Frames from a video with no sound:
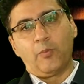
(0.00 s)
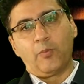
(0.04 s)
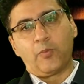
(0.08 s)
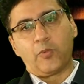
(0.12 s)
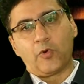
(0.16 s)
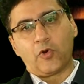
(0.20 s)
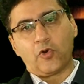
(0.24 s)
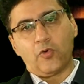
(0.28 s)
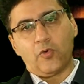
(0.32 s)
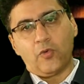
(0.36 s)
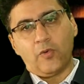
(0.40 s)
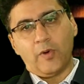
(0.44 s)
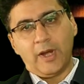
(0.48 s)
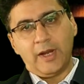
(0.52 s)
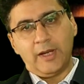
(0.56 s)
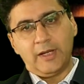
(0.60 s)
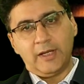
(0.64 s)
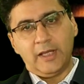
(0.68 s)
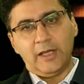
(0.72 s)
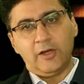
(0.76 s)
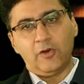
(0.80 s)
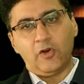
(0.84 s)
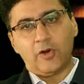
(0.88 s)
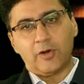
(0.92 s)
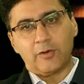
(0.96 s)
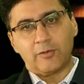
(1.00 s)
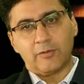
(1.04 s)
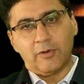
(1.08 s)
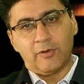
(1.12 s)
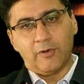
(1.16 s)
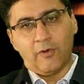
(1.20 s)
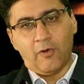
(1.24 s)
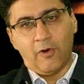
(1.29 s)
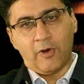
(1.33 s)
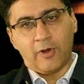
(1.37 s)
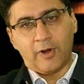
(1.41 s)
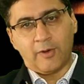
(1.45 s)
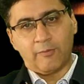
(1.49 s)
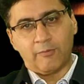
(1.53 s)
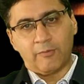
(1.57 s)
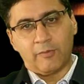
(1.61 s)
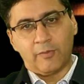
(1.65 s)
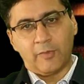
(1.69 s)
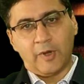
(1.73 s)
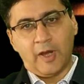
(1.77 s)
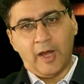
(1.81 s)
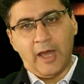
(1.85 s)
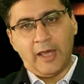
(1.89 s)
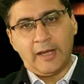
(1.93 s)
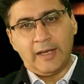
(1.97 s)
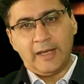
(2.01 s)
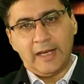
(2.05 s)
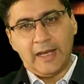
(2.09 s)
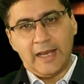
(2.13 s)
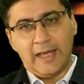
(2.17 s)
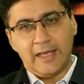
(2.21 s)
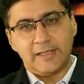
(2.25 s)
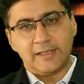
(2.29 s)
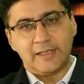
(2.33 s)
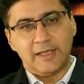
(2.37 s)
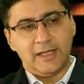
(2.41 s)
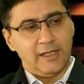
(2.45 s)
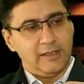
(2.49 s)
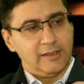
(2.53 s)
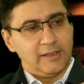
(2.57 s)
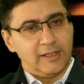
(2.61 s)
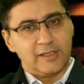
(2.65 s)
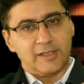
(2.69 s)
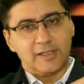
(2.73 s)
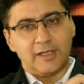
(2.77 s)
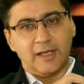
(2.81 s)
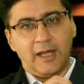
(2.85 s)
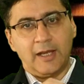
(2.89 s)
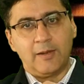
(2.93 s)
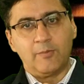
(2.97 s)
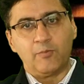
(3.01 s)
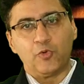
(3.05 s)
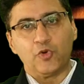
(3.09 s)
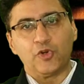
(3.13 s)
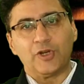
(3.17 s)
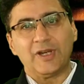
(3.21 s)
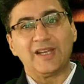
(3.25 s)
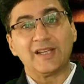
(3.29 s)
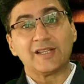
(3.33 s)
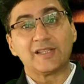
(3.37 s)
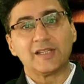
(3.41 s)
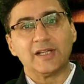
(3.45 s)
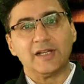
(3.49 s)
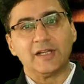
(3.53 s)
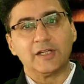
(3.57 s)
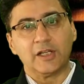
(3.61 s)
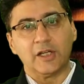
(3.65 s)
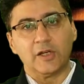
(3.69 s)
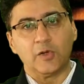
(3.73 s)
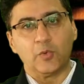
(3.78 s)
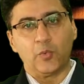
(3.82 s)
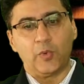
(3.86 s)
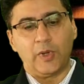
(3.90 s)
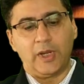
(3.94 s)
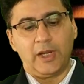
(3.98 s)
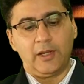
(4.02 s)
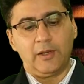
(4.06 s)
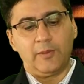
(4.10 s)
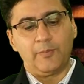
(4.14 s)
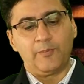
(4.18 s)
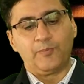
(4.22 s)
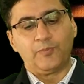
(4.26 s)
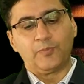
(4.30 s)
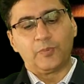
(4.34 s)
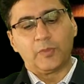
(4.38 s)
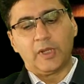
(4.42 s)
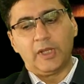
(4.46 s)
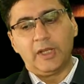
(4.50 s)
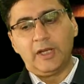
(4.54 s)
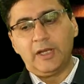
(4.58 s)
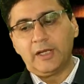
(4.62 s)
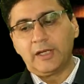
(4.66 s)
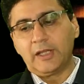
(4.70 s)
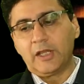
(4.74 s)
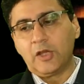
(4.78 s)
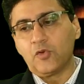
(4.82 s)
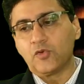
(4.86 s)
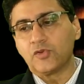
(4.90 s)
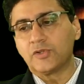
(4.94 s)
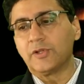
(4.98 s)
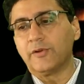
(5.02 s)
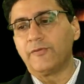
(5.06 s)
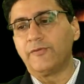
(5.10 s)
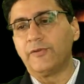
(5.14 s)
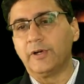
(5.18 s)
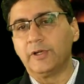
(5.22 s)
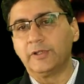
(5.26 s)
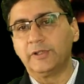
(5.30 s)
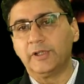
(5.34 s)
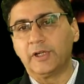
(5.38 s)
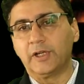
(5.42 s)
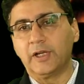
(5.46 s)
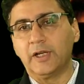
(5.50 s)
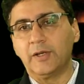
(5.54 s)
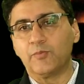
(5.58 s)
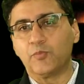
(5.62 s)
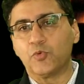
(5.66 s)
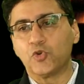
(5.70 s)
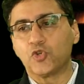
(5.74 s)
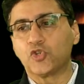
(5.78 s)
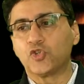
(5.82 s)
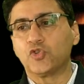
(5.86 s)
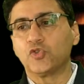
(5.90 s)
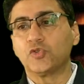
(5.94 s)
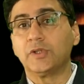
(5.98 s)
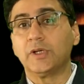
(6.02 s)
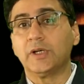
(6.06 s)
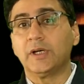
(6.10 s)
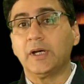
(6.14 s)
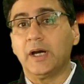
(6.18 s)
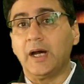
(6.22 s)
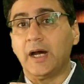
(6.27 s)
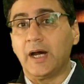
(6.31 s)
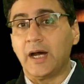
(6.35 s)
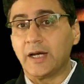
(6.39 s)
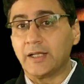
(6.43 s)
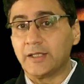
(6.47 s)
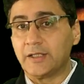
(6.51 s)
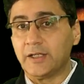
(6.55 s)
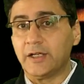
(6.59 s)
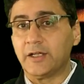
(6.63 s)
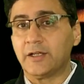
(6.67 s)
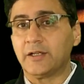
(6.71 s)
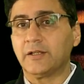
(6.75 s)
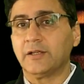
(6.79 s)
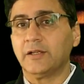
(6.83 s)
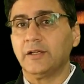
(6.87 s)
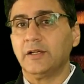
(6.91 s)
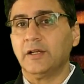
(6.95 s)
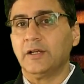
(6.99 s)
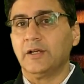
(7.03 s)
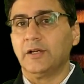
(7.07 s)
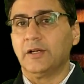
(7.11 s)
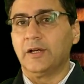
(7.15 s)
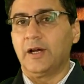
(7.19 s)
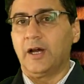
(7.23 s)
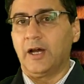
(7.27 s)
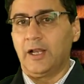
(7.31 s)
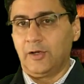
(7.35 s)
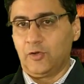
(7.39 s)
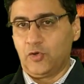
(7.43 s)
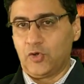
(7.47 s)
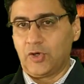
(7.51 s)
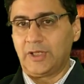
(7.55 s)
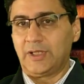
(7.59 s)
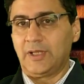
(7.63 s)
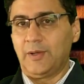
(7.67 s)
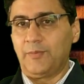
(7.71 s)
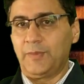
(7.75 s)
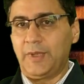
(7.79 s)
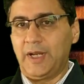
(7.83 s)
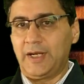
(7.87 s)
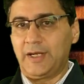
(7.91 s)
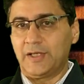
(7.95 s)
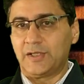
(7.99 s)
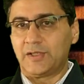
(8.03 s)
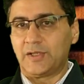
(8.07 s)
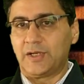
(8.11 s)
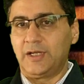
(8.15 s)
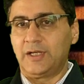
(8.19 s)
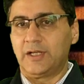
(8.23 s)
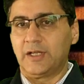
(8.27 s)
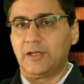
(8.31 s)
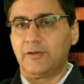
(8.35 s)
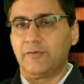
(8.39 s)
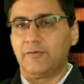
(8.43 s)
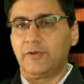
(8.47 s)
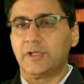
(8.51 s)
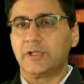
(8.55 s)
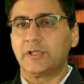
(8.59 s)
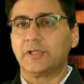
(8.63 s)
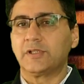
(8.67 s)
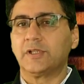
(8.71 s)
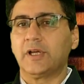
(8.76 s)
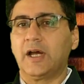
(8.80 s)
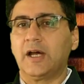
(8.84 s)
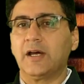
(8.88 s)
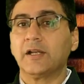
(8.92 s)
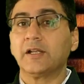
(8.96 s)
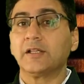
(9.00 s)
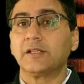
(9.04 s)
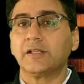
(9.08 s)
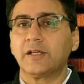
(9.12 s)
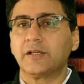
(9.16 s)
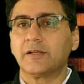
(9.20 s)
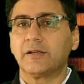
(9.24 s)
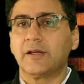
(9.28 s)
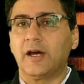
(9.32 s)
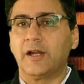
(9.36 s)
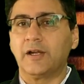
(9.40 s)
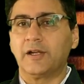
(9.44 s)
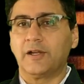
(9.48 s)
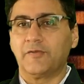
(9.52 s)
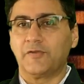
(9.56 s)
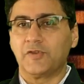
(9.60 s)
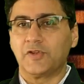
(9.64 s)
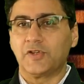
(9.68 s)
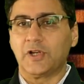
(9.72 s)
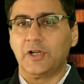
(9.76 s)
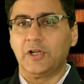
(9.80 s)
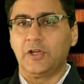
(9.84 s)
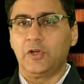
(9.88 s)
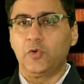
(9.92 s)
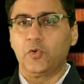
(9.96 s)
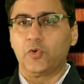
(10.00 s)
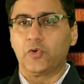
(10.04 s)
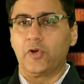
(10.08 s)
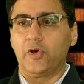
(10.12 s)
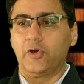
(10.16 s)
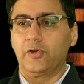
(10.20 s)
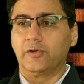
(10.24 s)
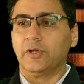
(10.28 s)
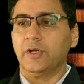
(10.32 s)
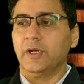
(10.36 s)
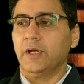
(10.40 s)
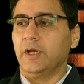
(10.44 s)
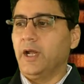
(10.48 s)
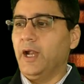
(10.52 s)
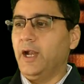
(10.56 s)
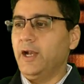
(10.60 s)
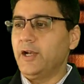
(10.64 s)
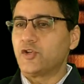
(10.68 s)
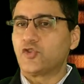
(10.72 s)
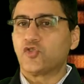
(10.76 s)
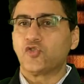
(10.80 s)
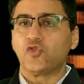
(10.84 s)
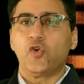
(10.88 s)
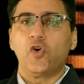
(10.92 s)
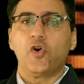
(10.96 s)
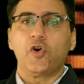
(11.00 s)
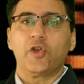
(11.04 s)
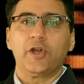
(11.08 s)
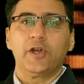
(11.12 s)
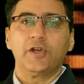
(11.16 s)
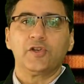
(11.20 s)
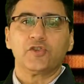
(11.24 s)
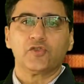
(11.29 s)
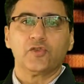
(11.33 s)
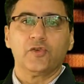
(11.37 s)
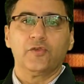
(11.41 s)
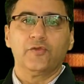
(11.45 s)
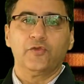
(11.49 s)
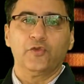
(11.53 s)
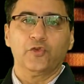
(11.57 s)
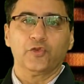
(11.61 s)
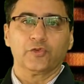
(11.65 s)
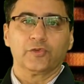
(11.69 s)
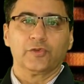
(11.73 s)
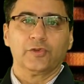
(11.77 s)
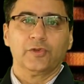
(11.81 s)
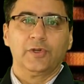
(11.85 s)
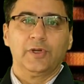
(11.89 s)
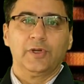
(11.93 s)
providing or or analyzing this input in a certain way then it gives the further input to the other algorithm that is written, which is the another artificial neuron, and so on and so forth.